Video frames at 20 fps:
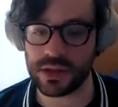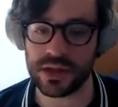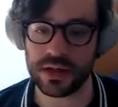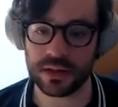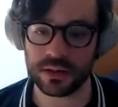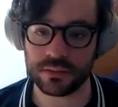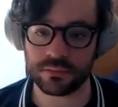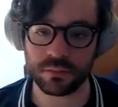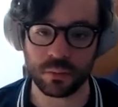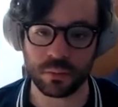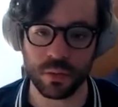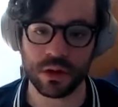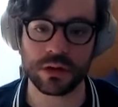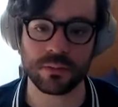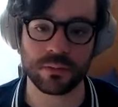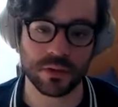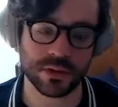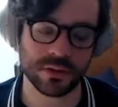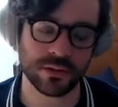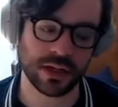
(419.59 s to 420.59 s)
They work
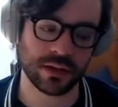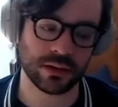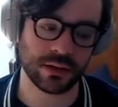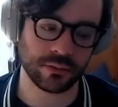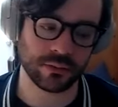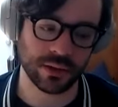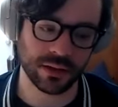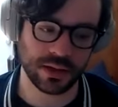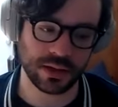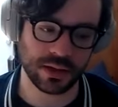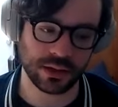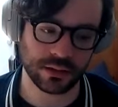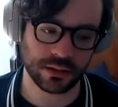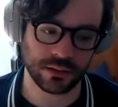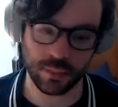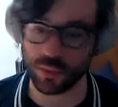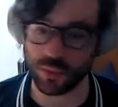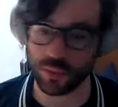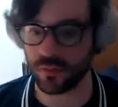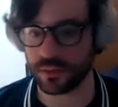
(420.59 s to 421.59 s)
more directly with getting the
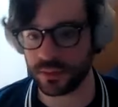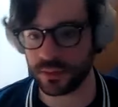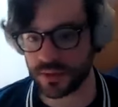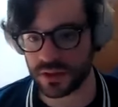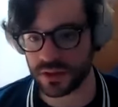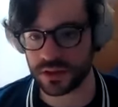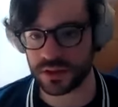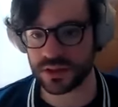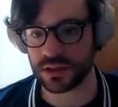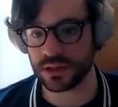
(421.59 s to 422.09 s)
performances,